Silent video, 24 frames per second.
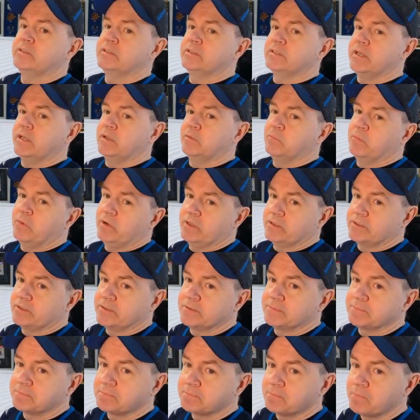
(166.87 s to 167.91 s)
stayed in
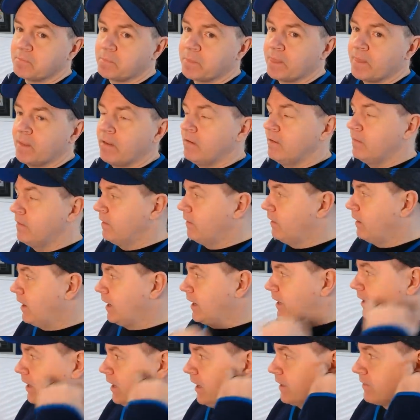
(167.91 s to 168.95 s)
Boston.
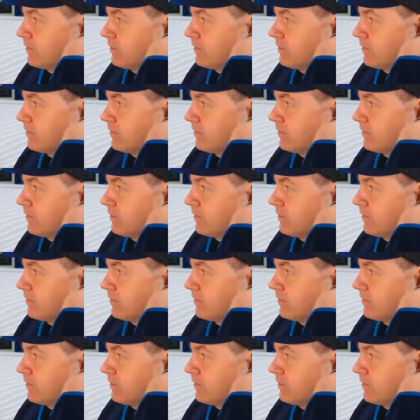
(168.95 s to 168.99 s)
I, I